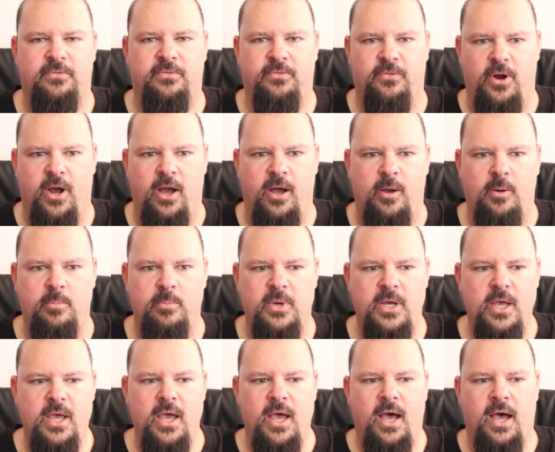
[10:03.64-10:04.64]

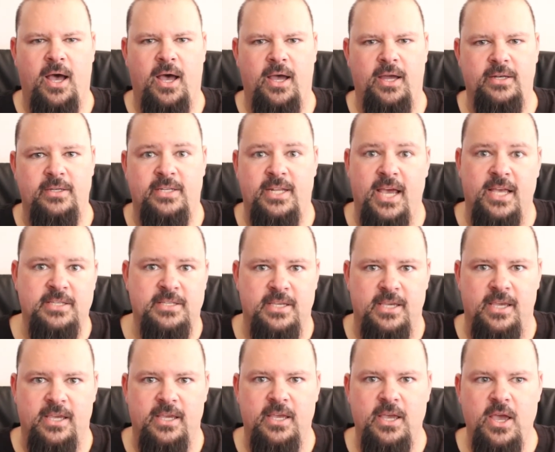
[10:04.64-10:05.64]
from
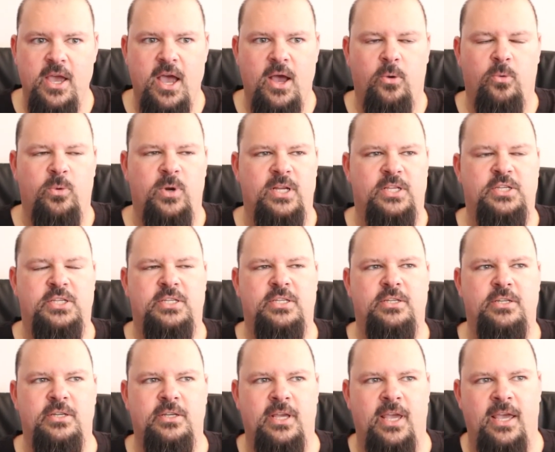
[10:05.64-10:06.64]
Desi,
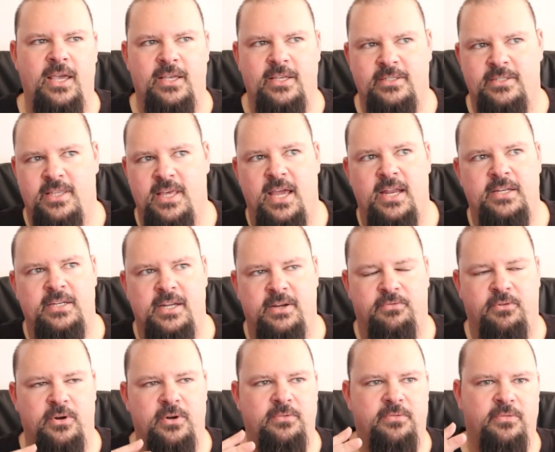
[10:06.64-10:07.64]
which is then
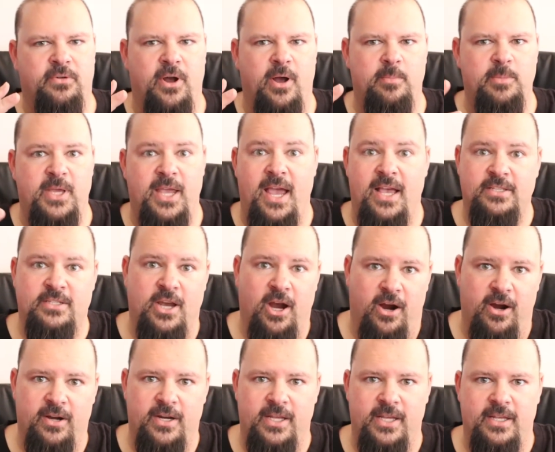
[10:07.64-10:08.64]
different from the
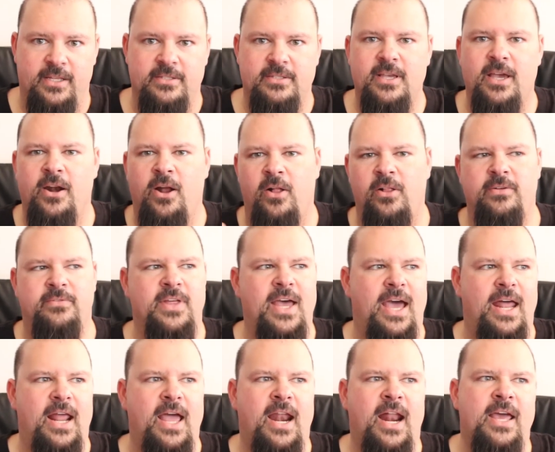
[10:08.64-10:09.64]
Asgardians and all of
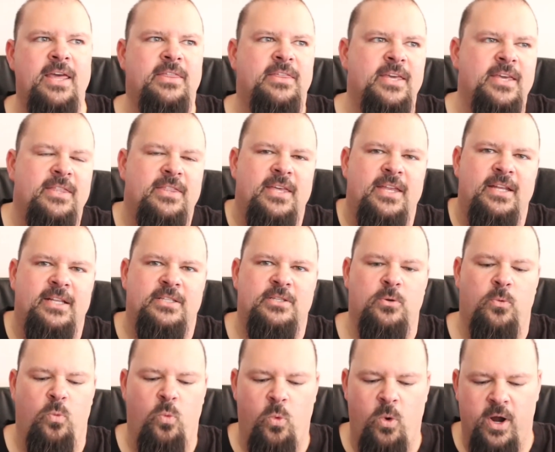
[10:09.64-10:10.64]
that. And I think that it's
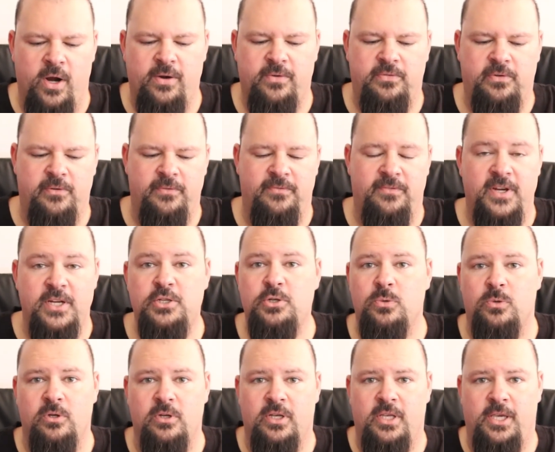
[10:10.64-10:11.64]
a wonderful
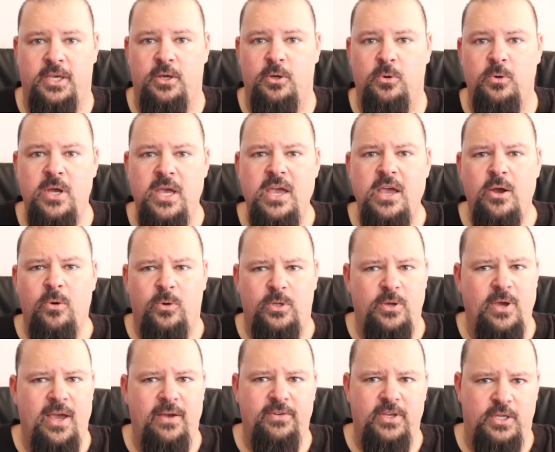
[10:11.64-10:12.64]
visual cue when
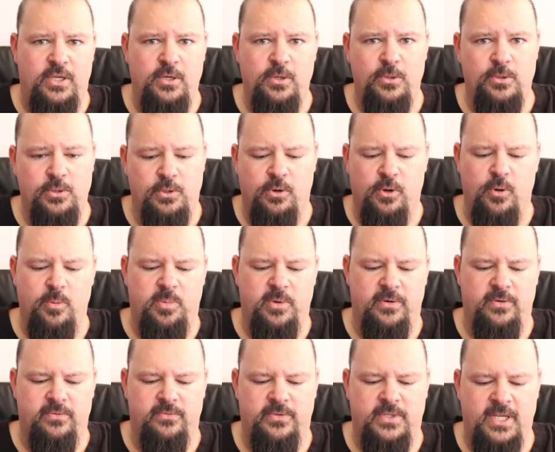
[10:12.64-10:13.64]
you have a huge group
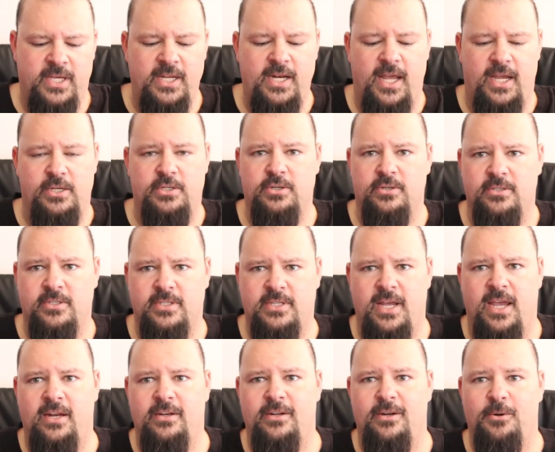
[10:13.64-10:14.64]
of teenagers
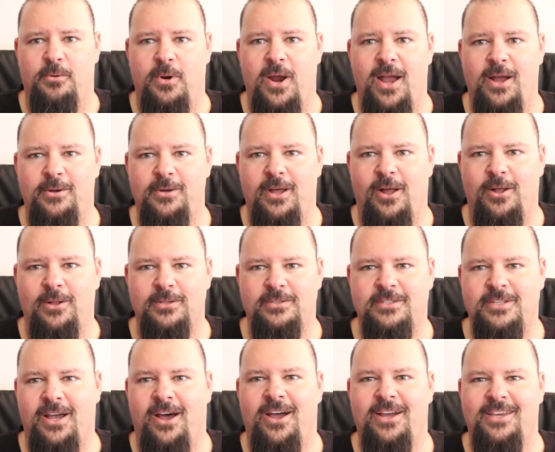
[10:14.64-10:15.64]
standing around all
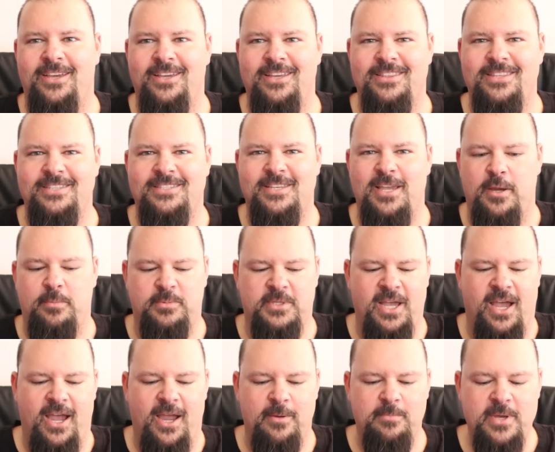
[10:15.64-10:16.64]
talking at the same
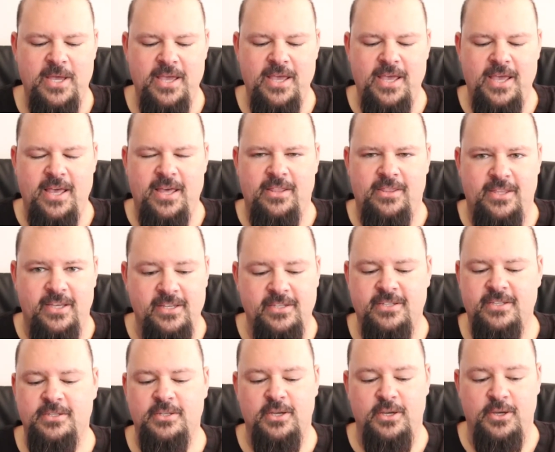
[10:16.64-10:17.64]
time. This is a